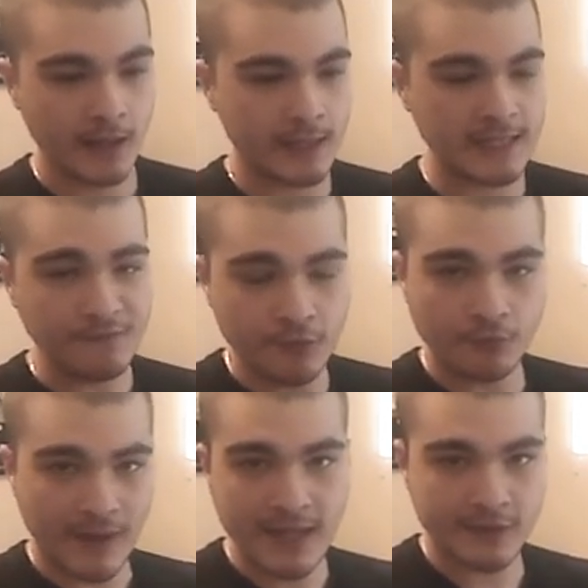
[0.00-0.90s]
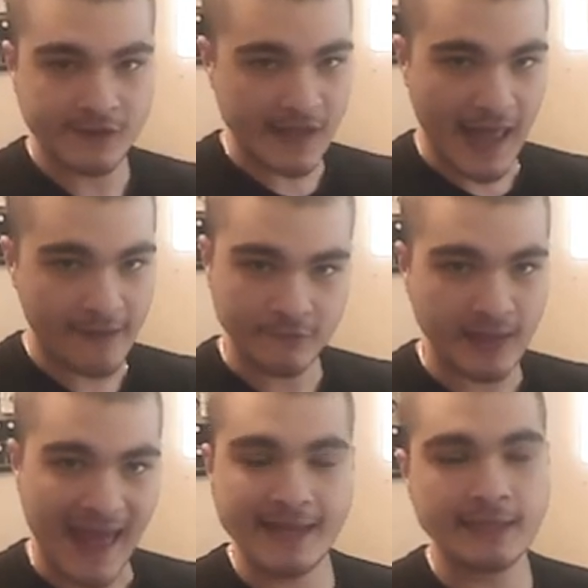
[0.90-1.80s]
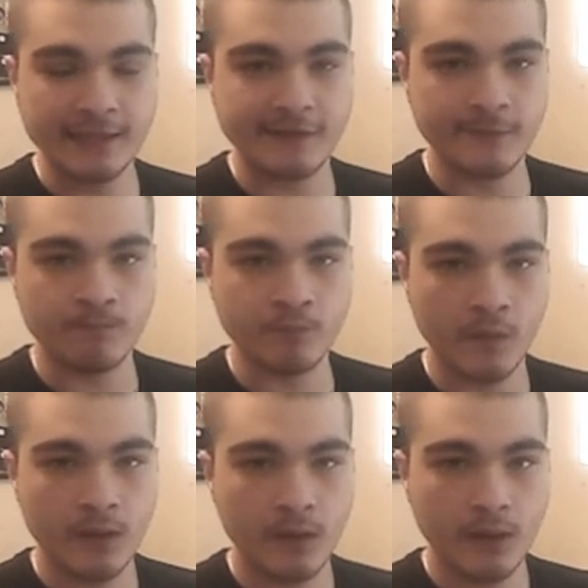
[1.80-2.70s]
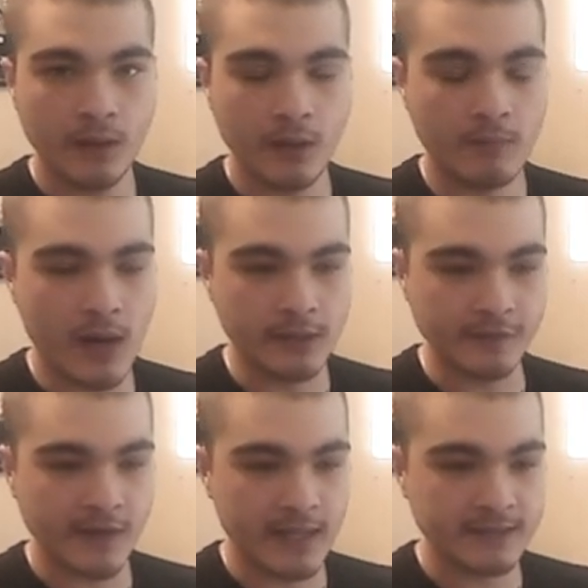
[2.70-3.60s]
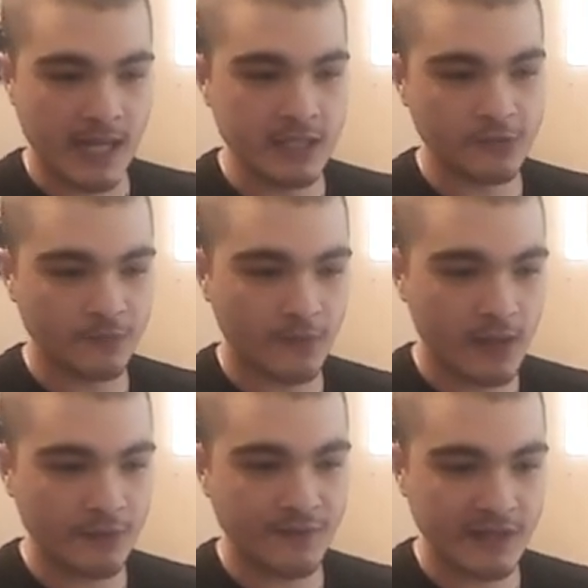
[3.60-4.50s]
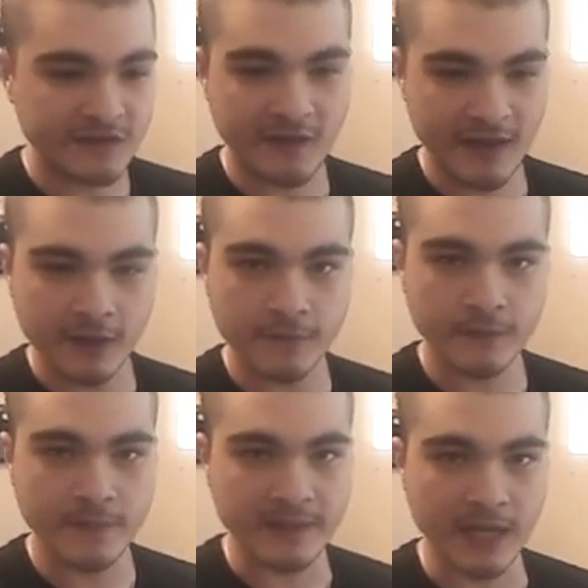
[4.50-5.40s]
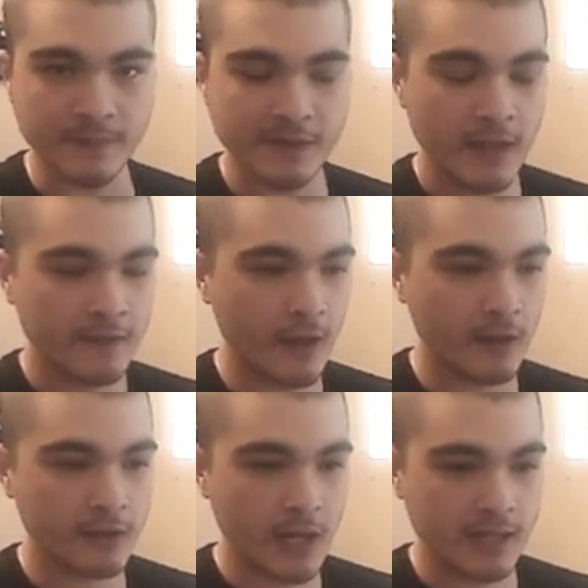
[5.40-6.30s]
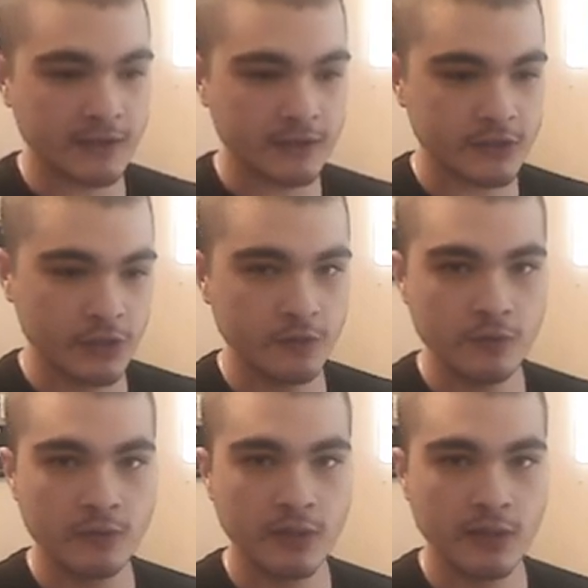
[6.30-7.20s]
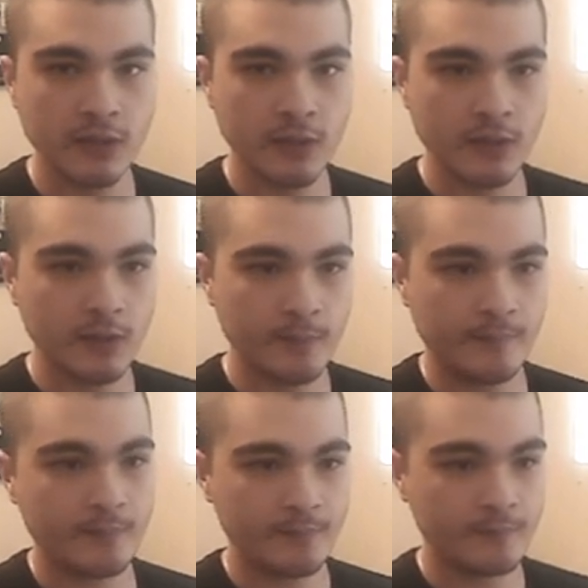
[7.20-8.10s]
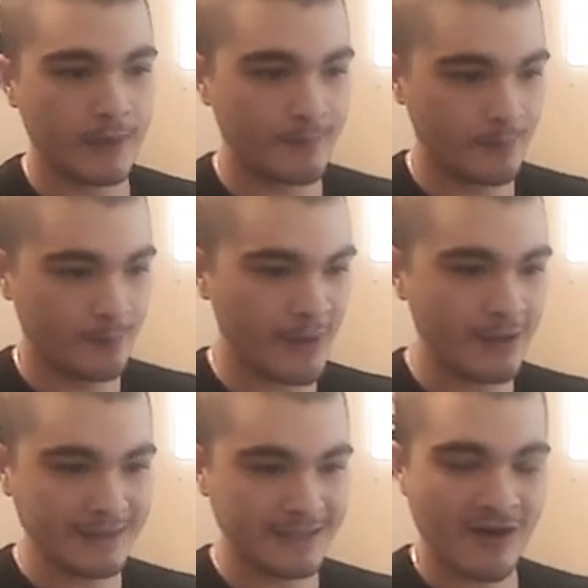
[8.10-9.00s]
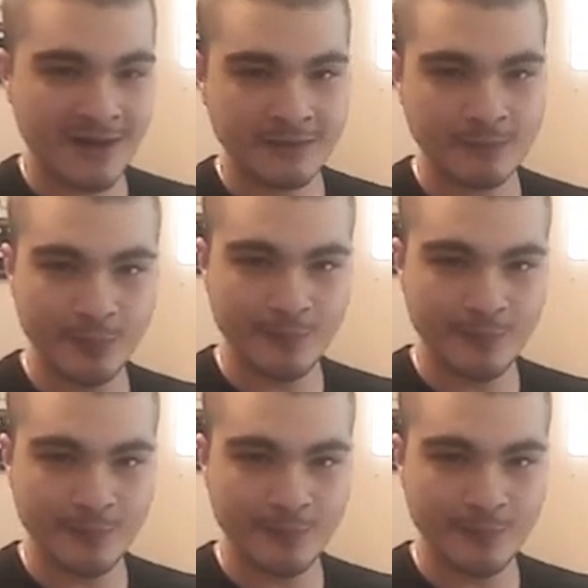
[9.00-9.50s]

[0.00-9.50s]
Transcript: even Rhea's After Cataclysm models tend to follow the aesthetic of From the Depths. They're not too polygon,